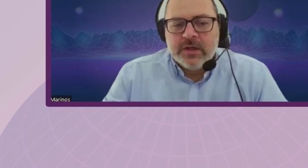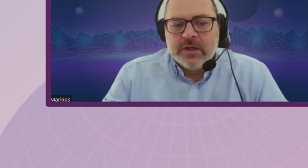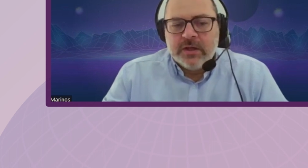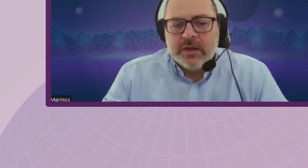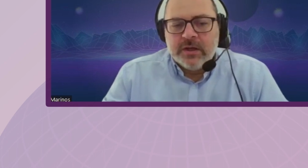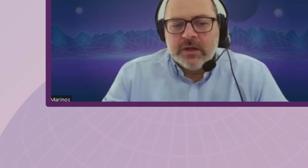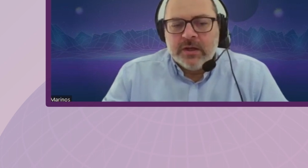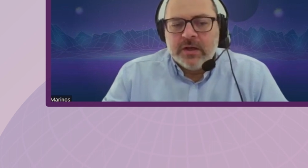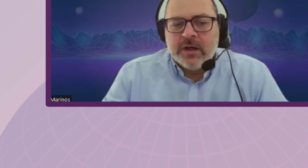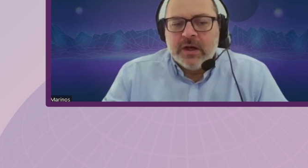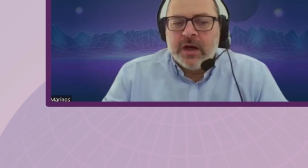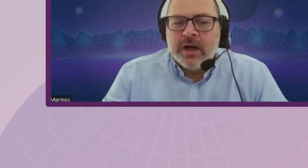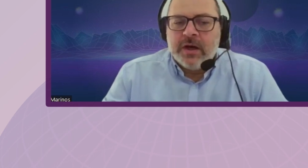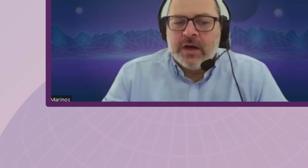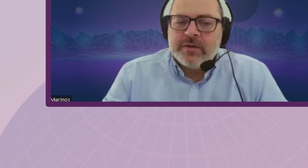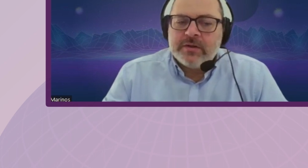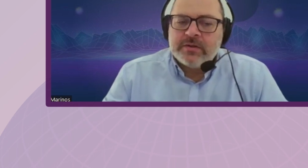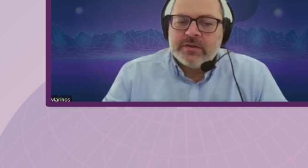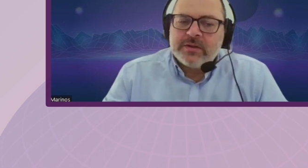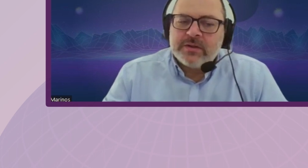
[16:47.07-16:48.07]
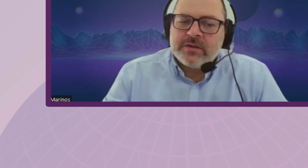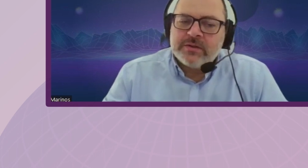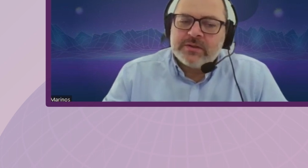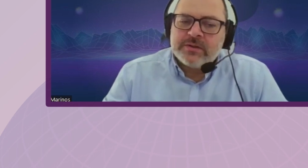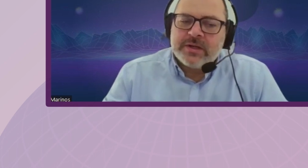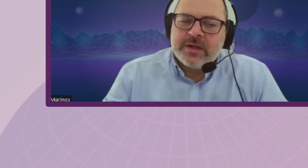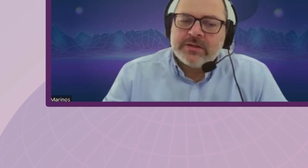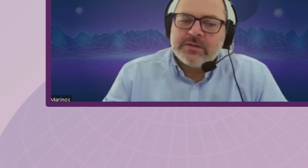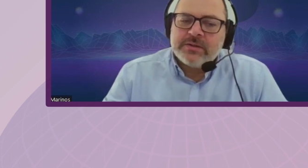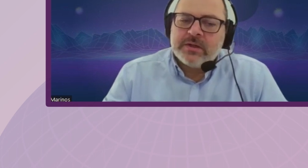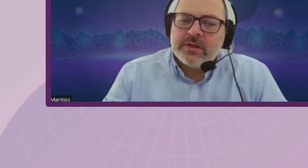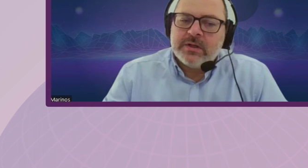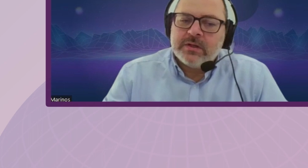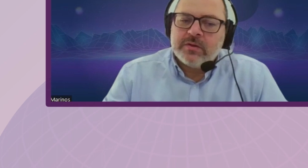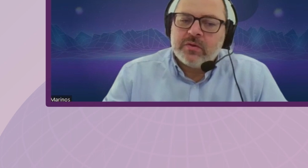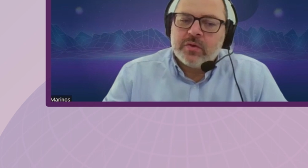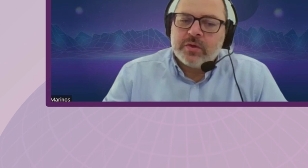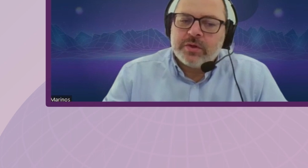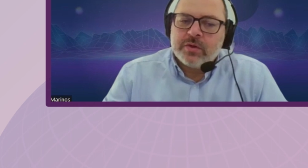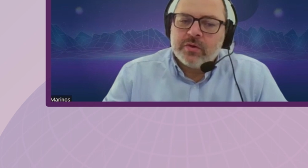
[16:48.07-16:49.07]
Others that discuss
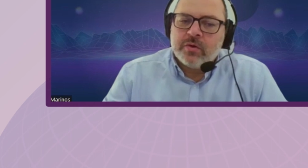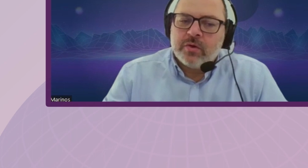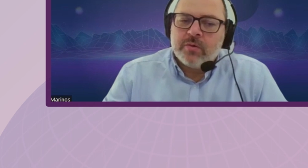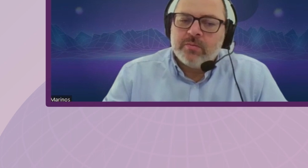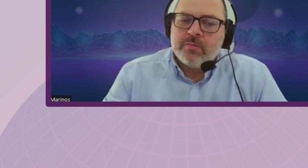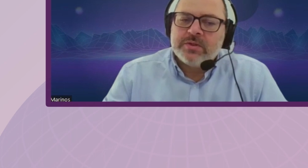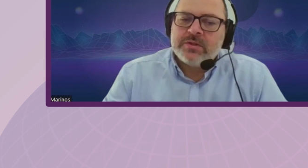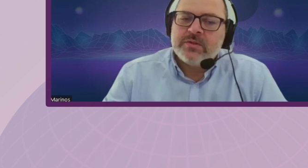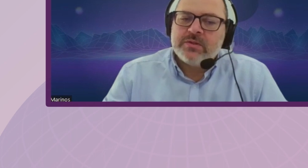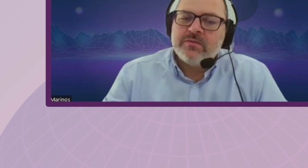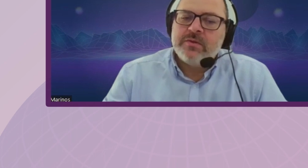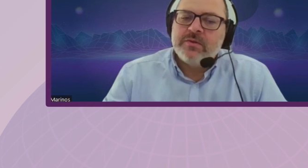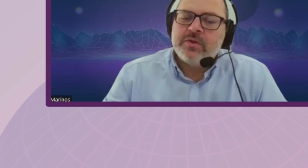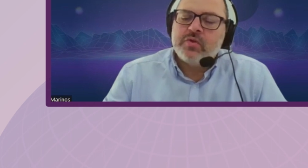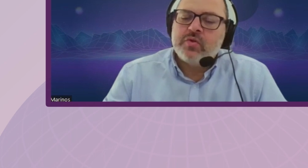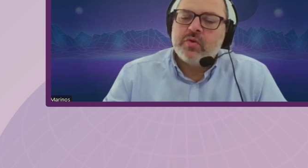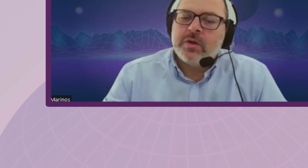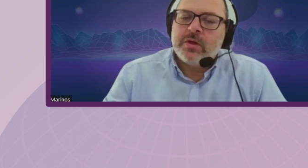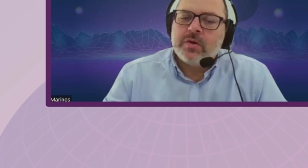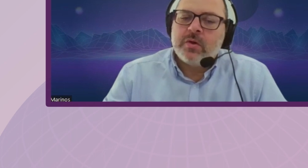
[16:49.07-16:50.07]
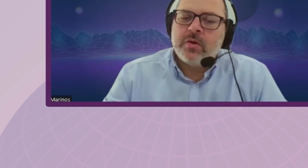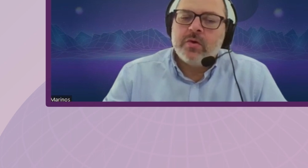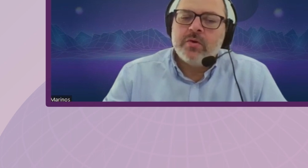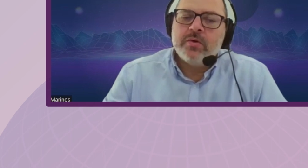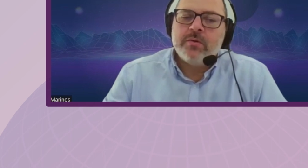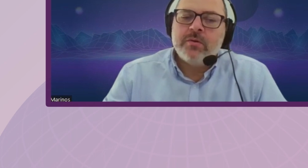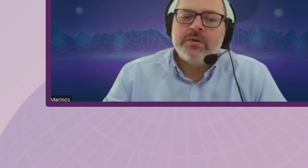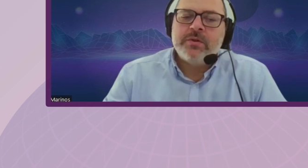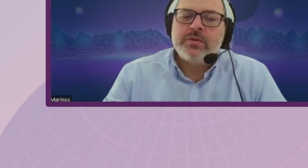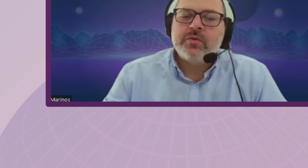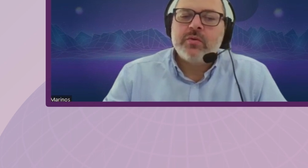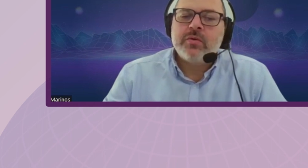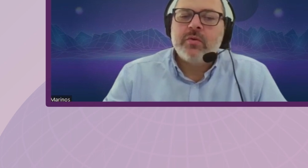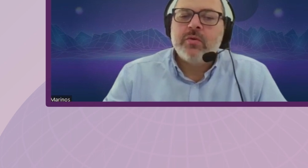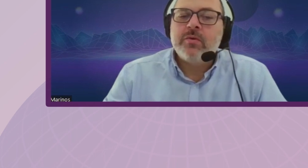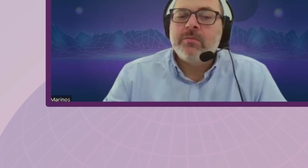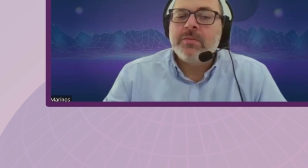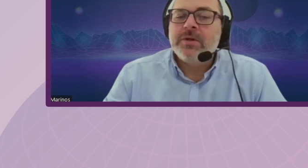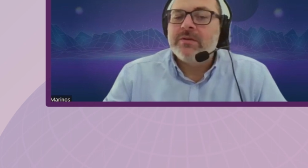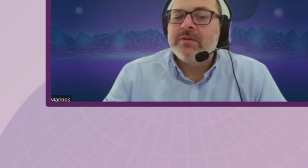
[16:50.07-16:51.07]
tokenomics and virtual economies
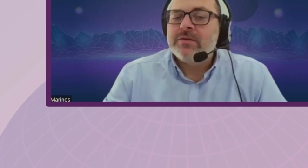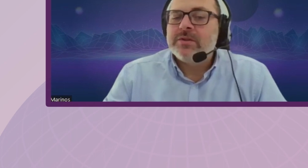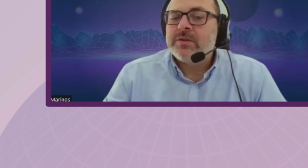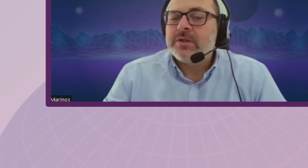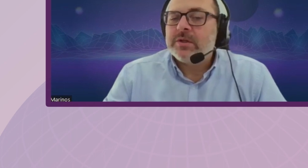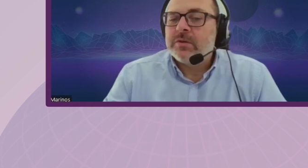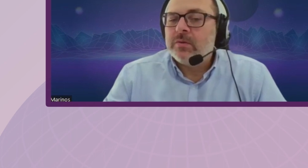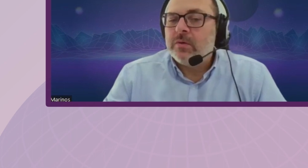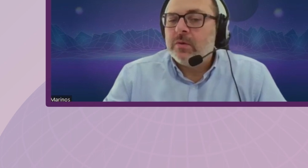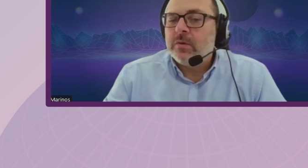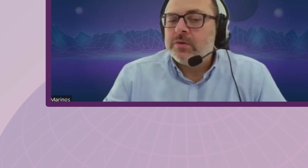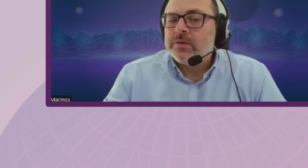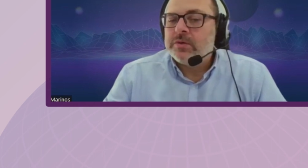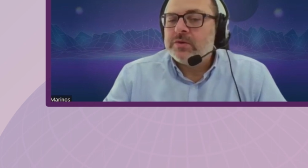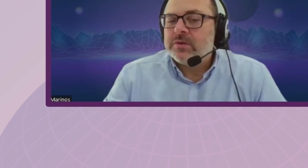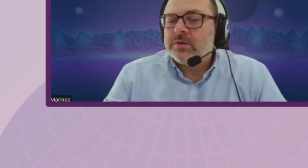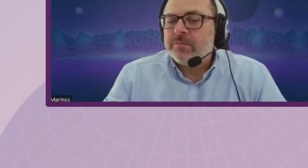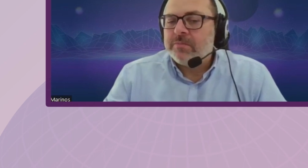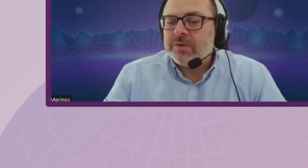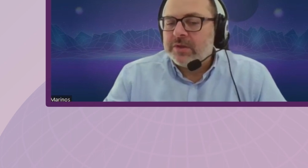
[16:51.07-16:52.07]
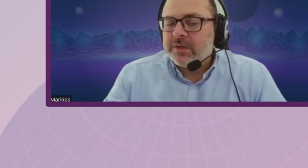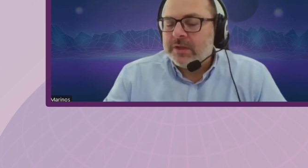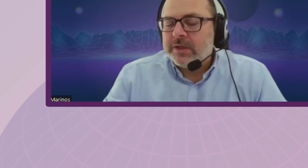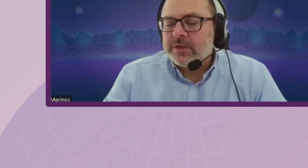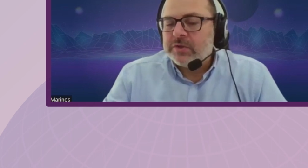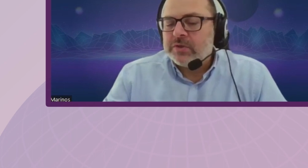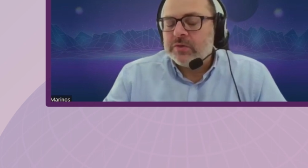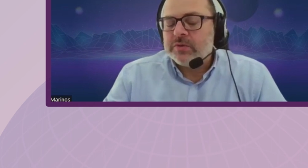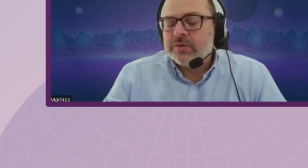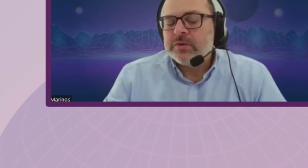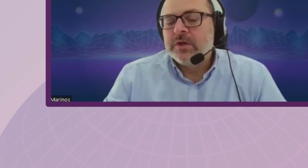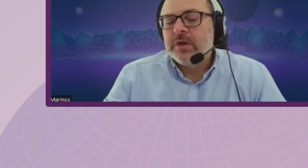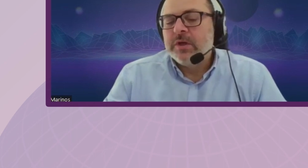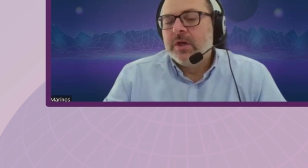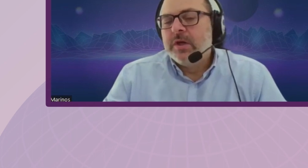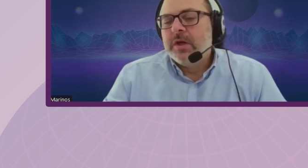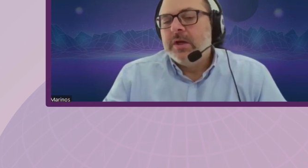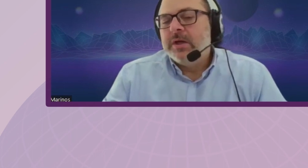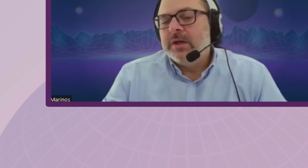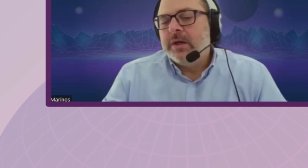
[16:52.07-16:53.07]
or metaverse technologies and applications,
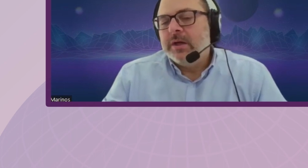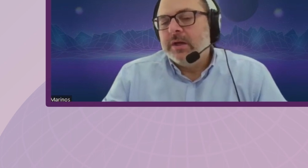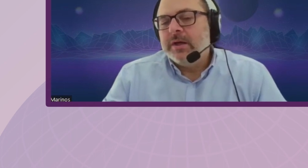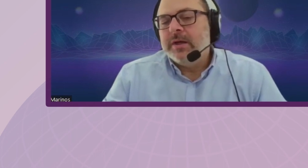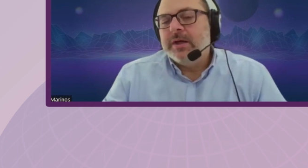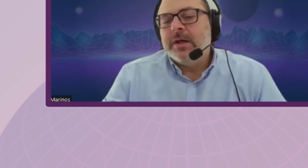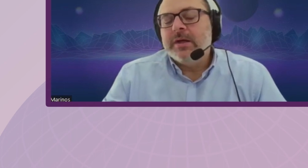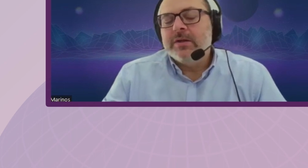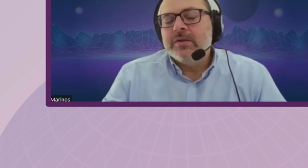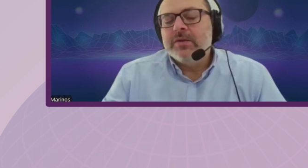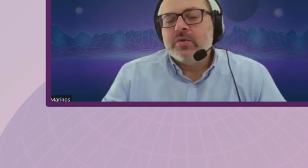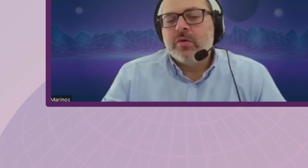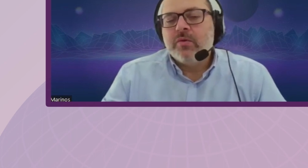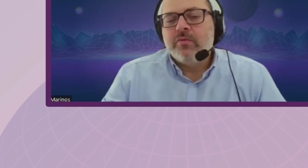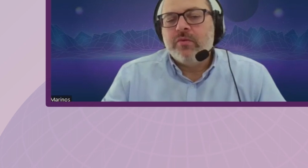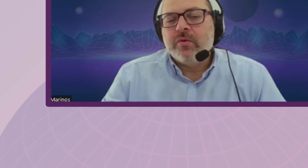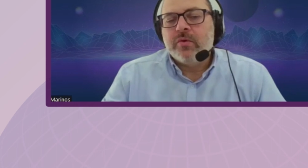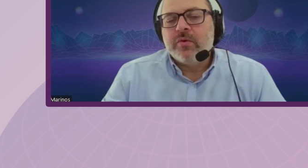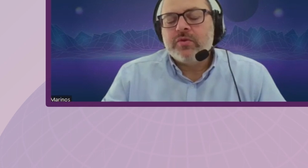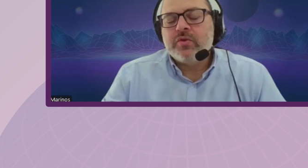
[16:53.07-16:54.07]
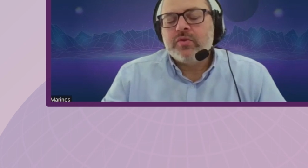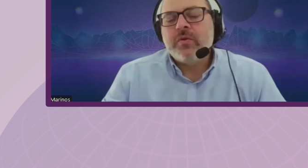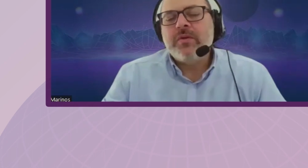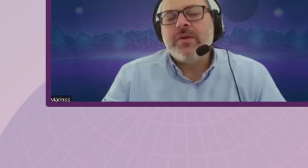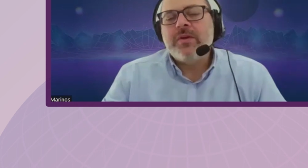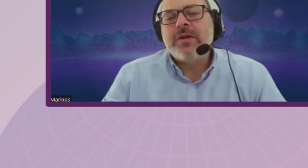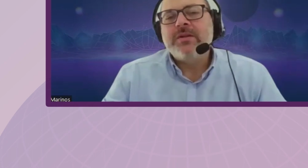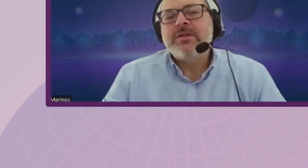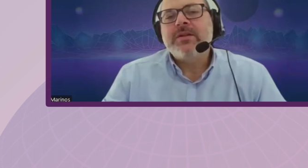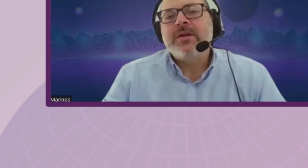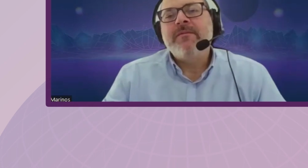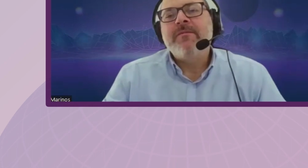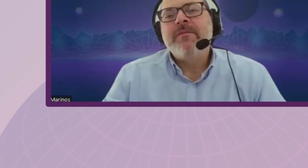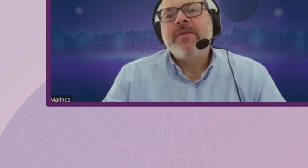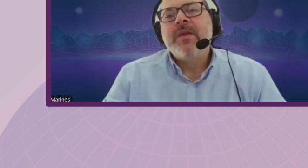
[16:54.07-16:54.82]
and so forth. So there is a